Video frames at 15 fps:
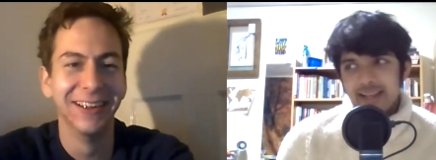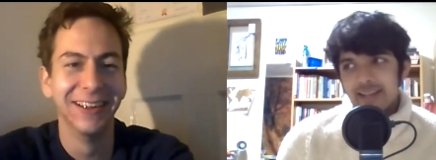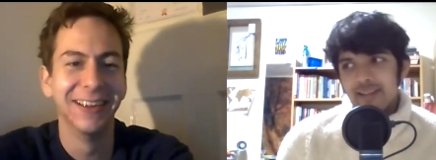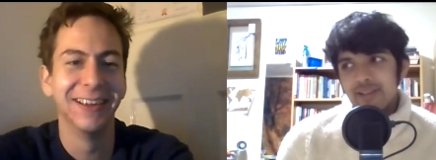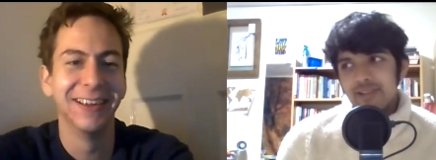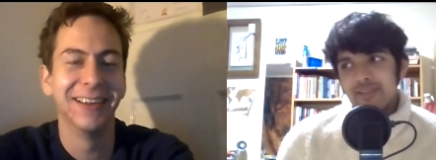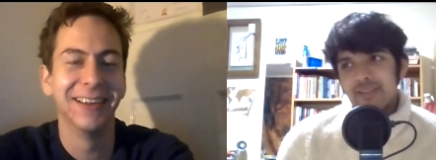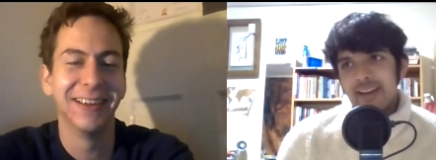
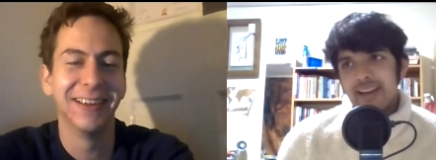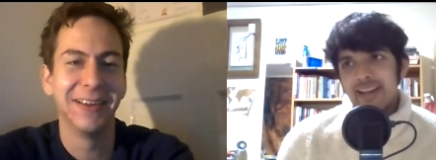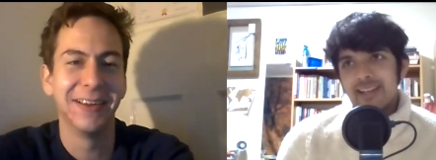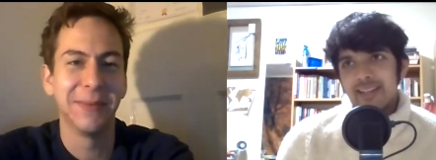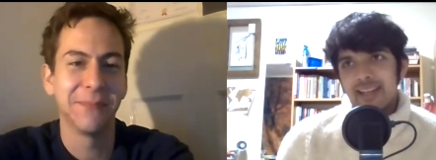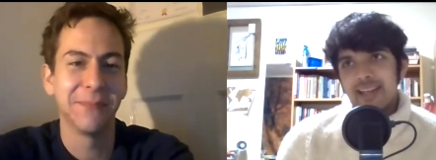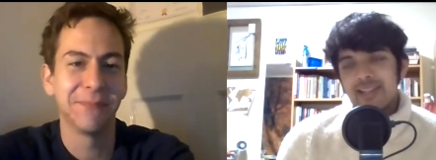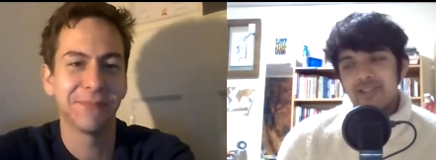Speaker 1: no, fair.
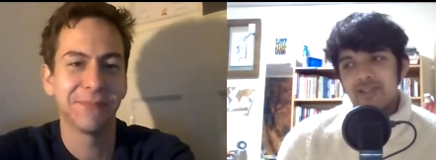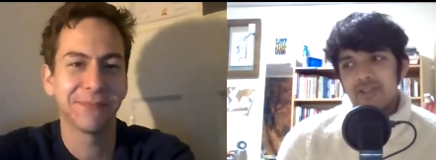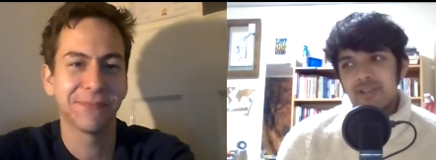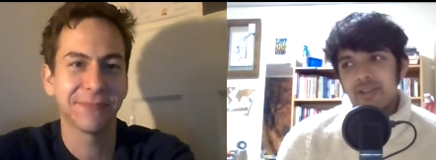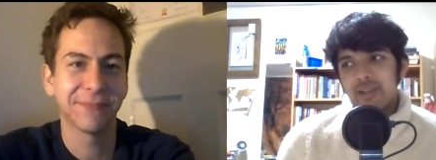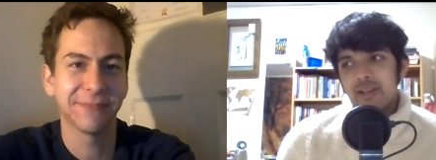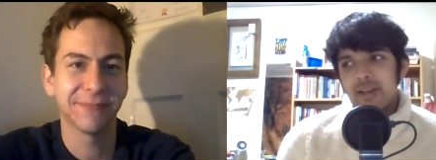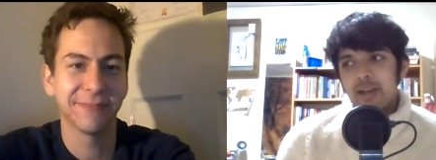That is true.
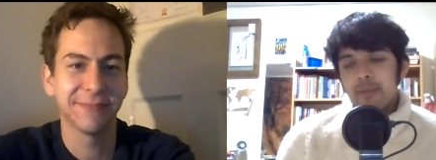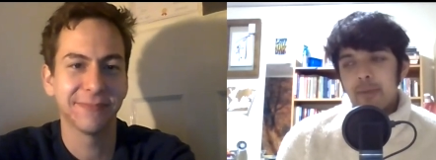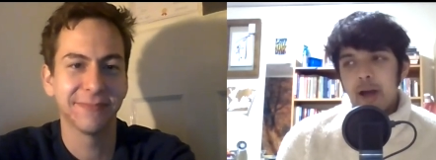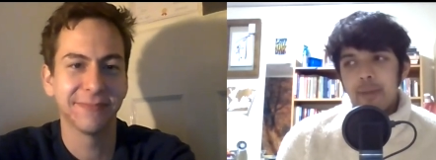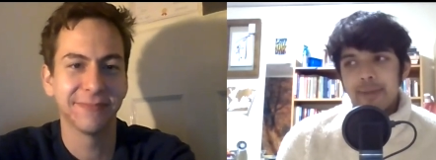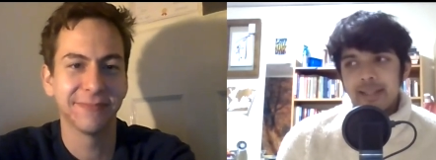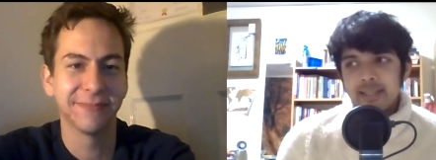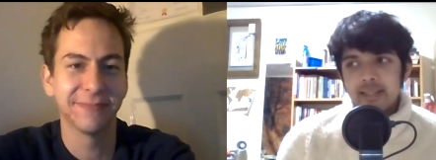I
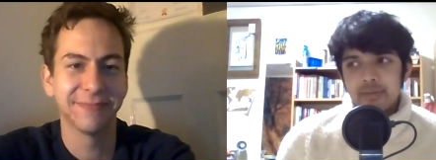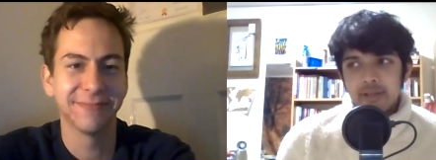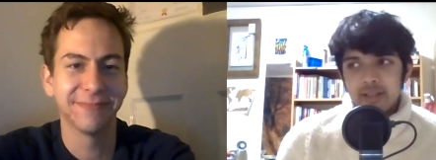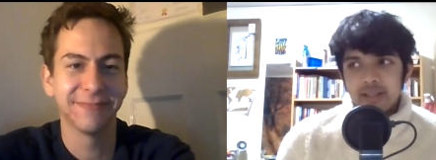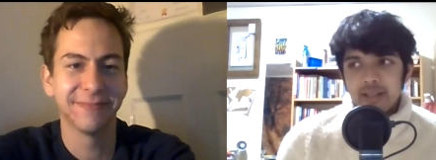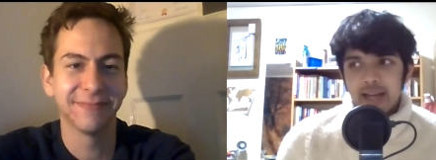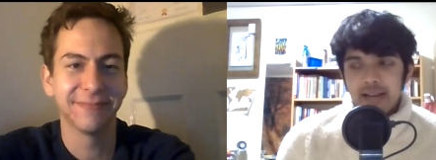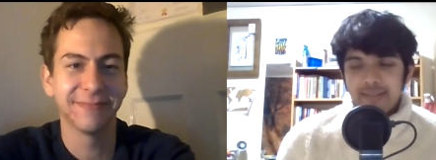mean,
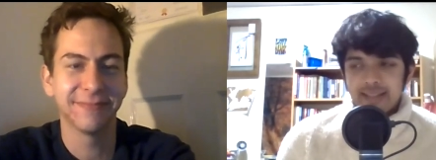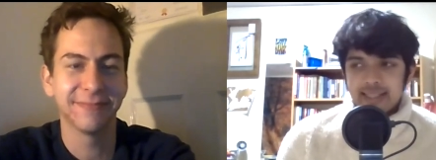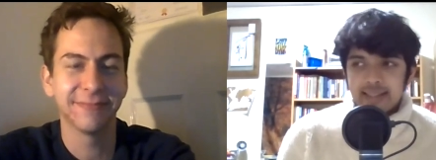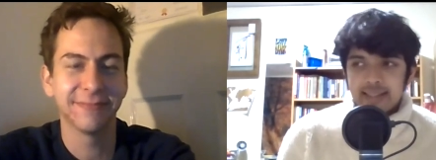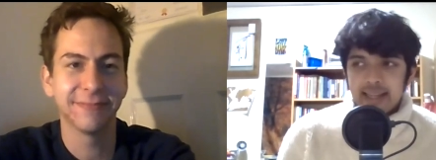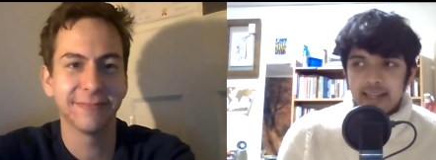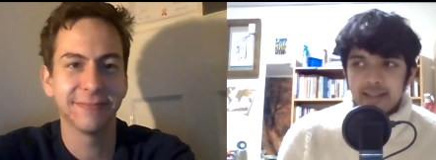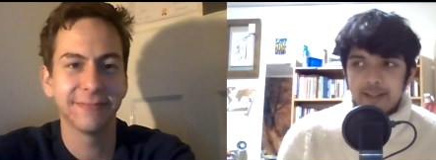having said
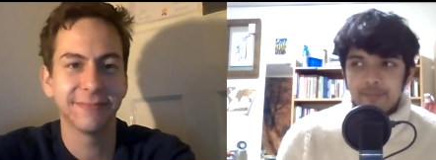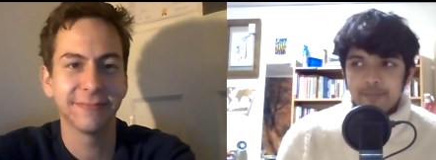that,